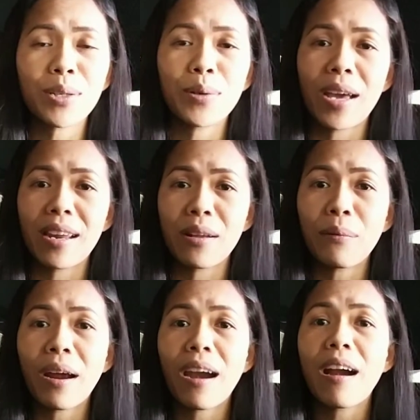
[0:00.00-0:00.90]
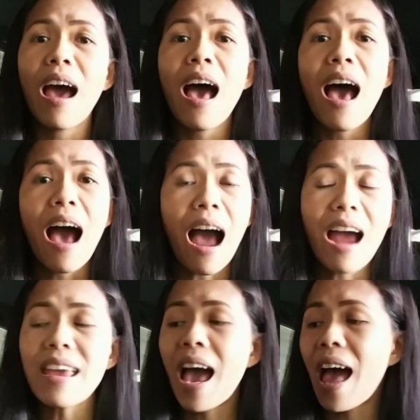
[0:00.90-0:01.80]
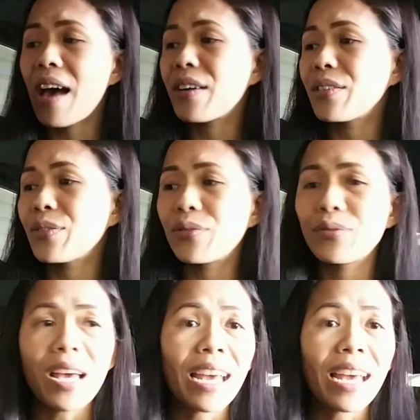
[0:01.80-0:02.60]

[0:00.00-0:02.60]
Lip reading: to go anywhere. I have